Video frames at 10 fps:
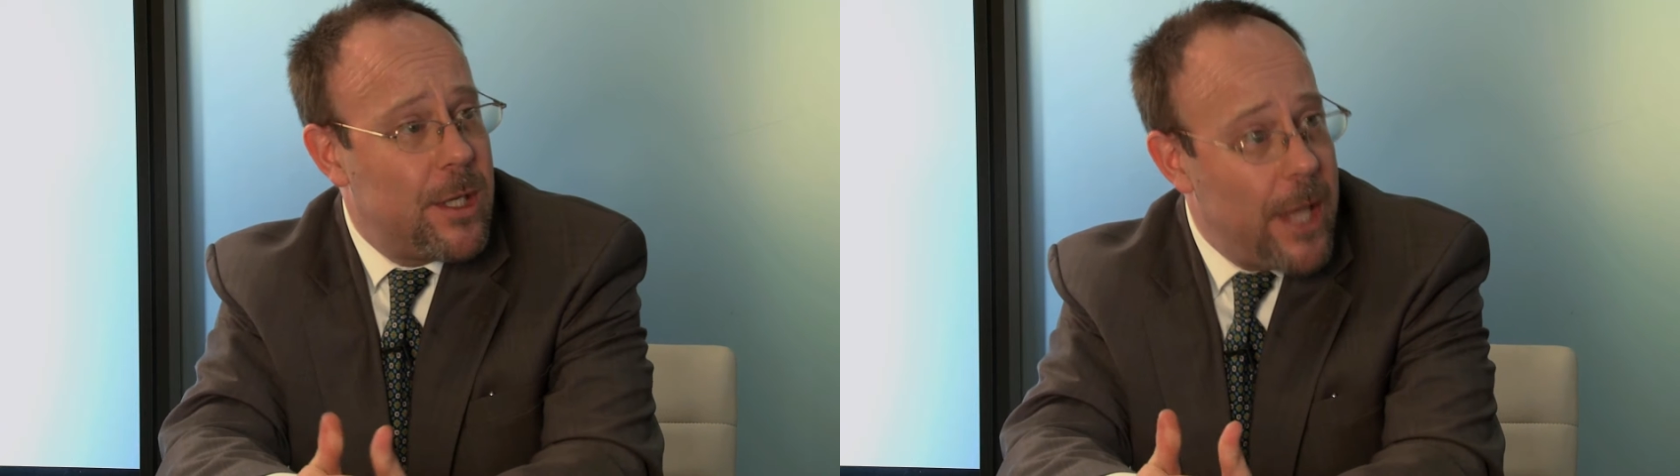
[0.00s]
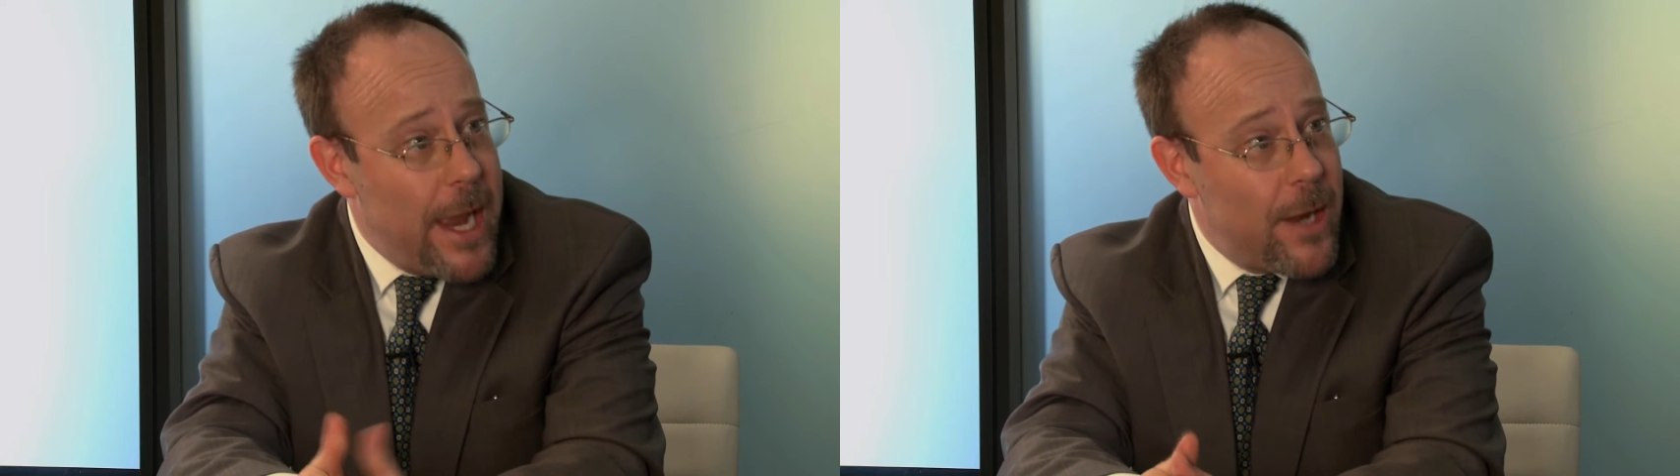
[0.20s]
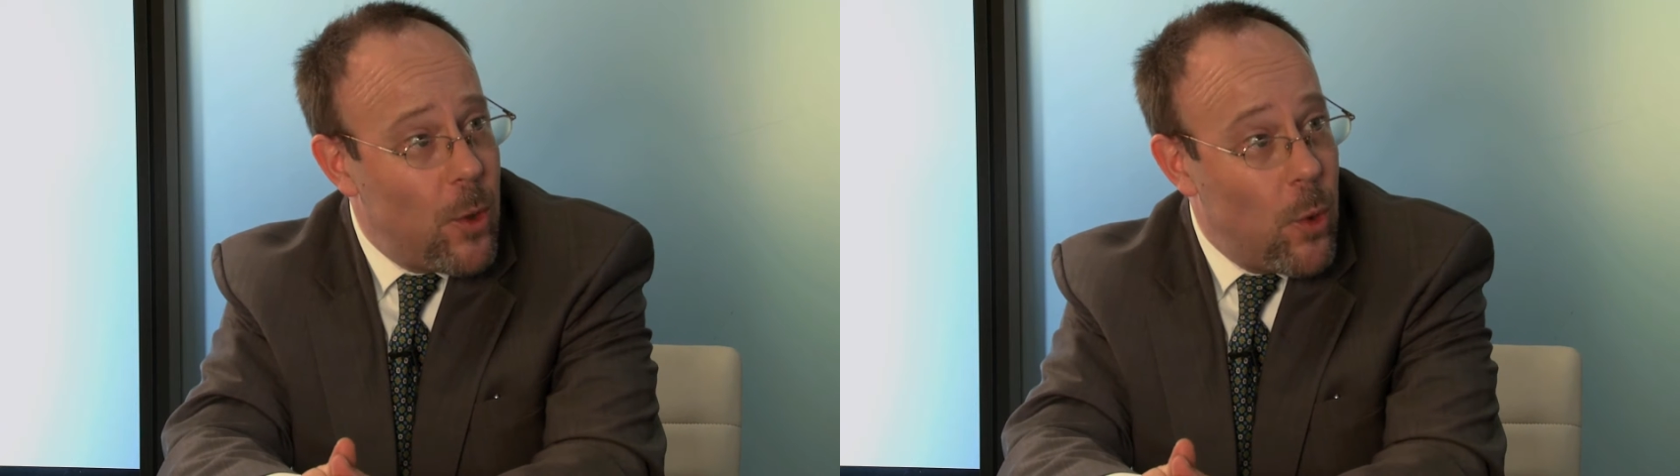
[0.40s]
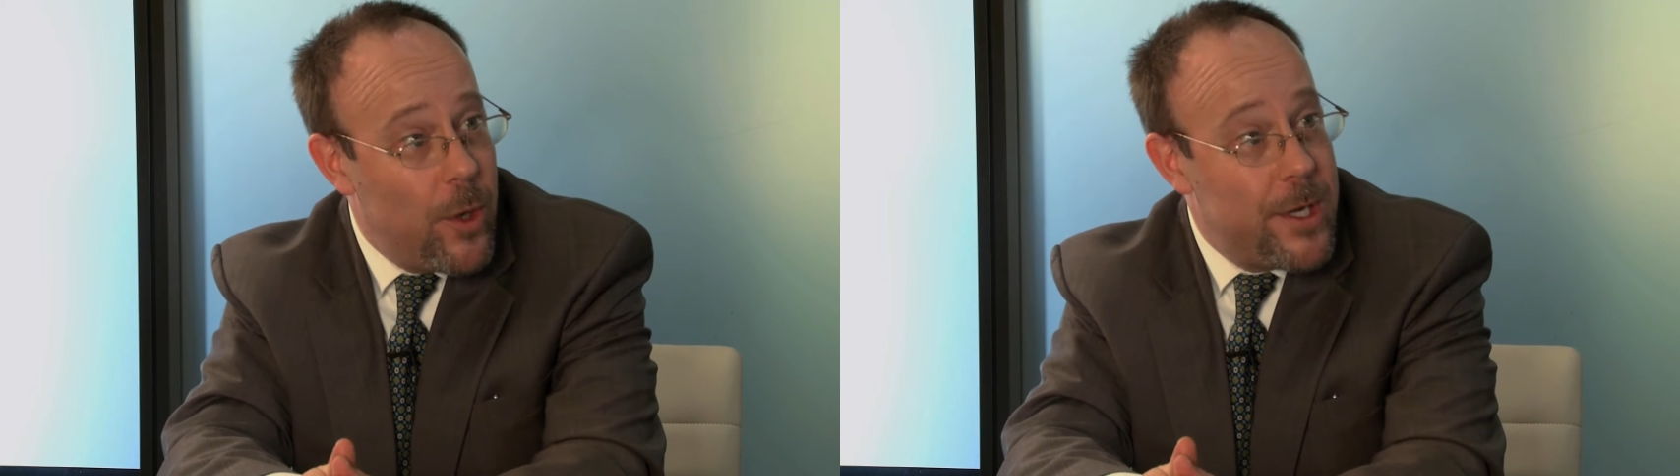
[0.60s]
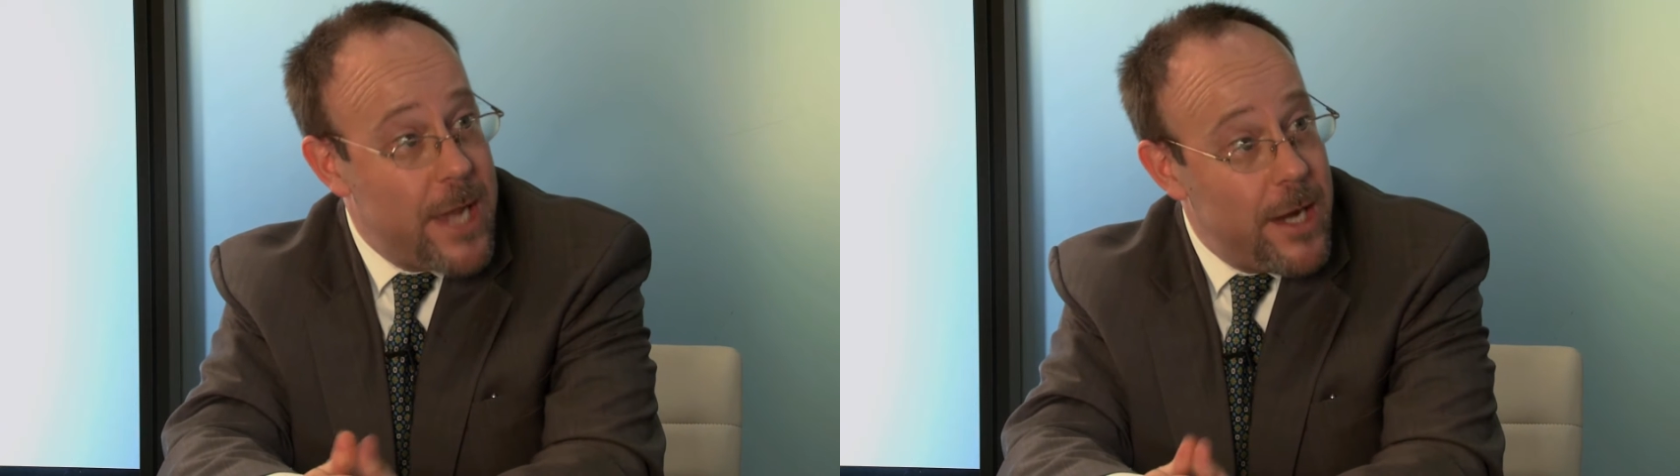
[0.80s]

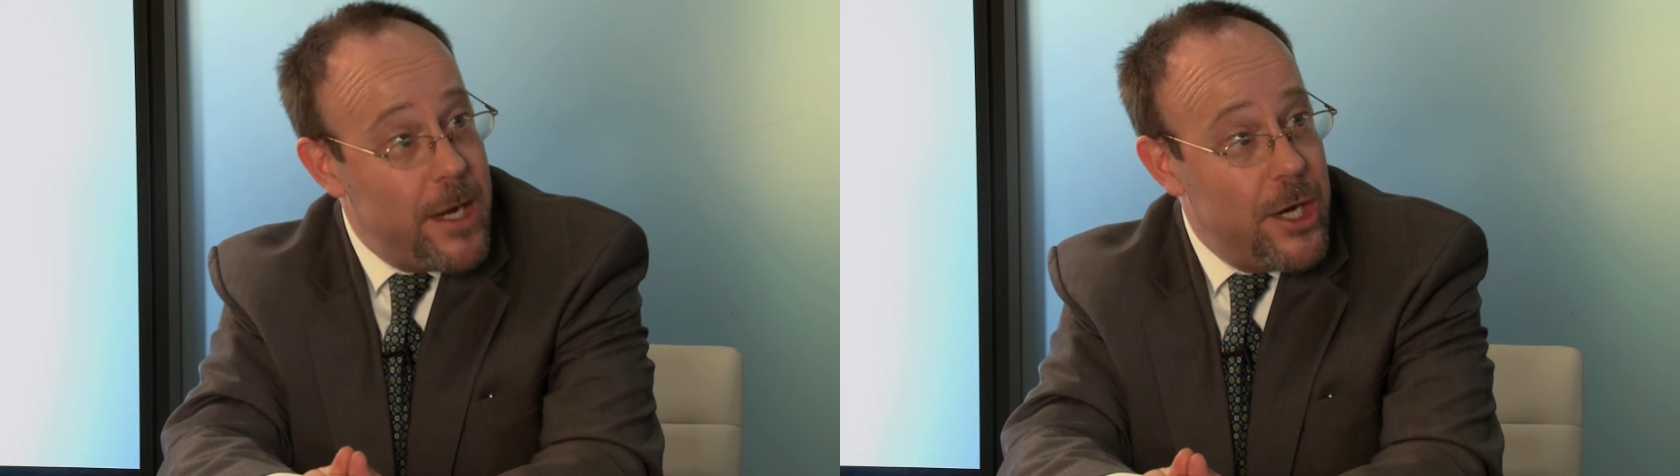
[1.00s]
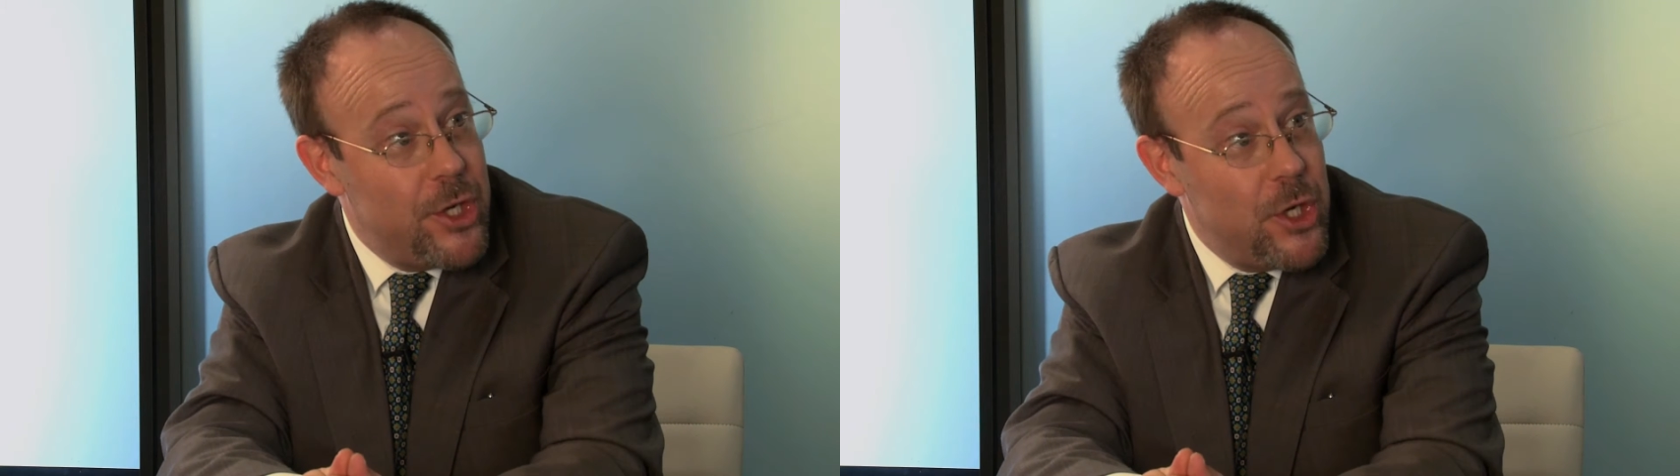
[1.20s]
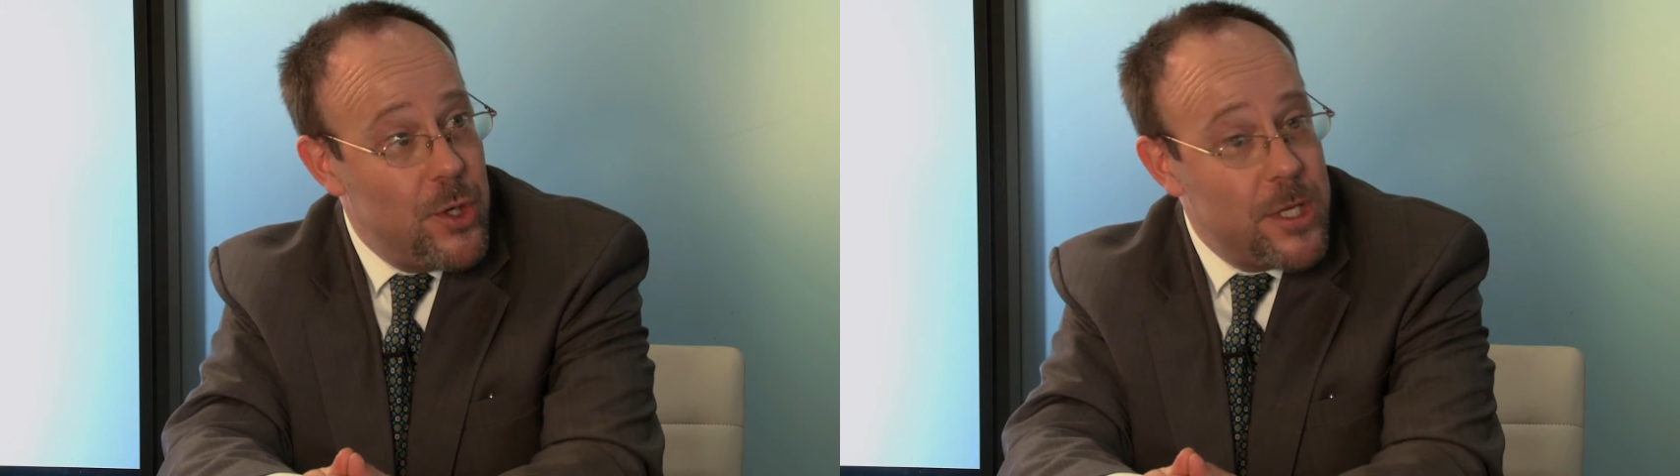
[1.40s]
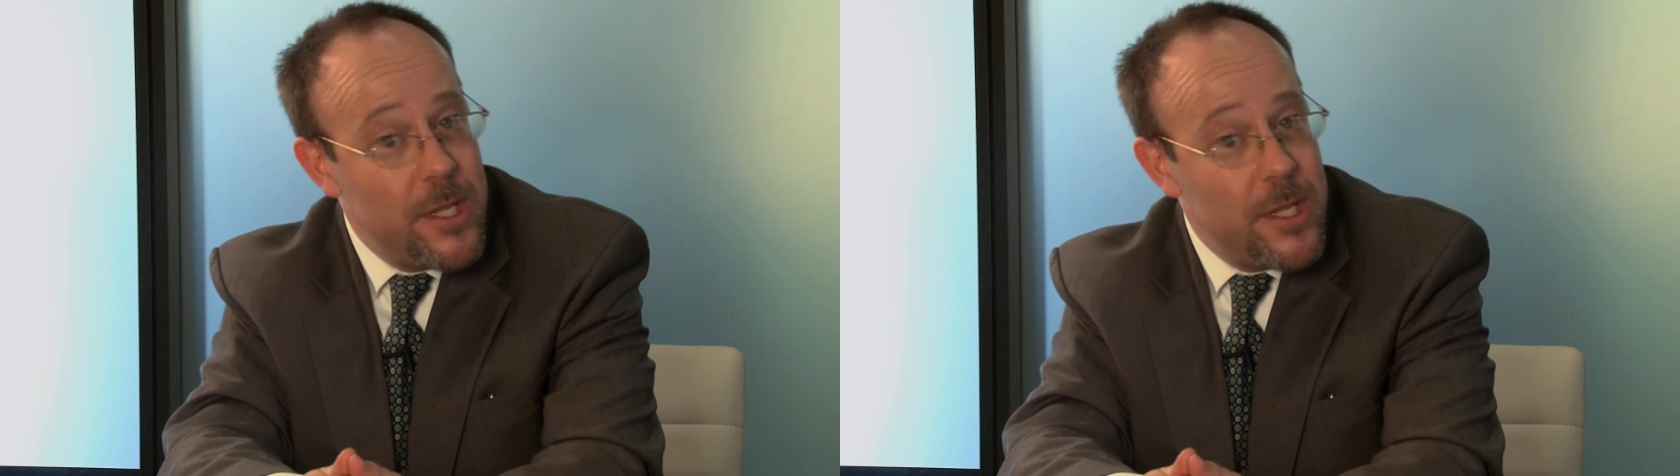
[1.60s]
landlord tenant issues,